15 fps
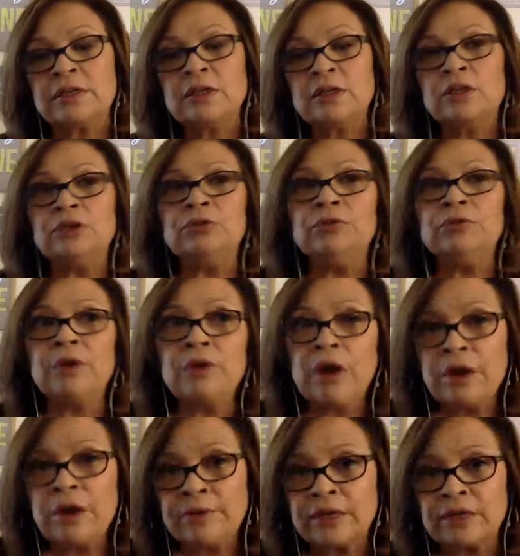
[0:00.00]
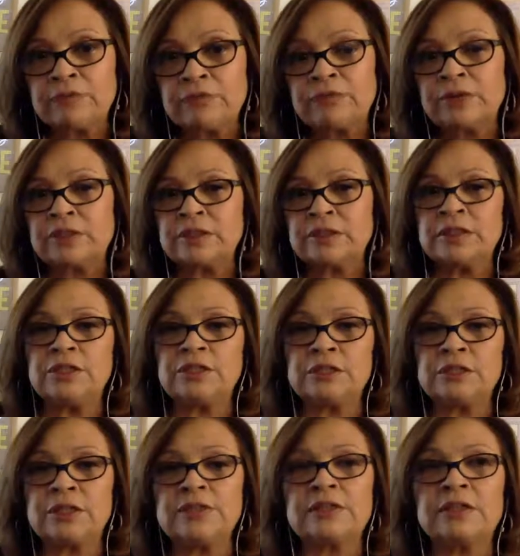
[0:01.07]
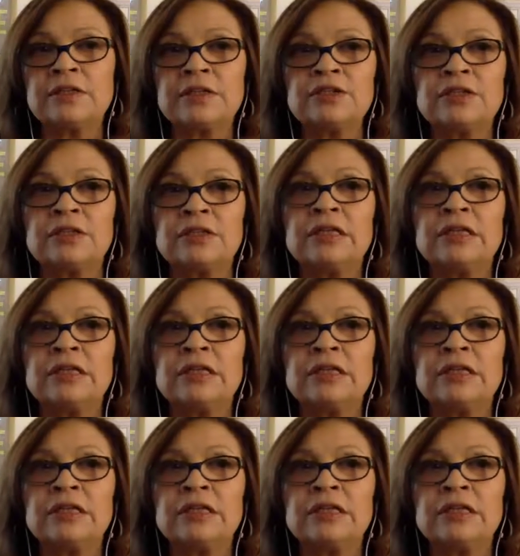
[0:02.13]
You know how it can feel to teach in isolation.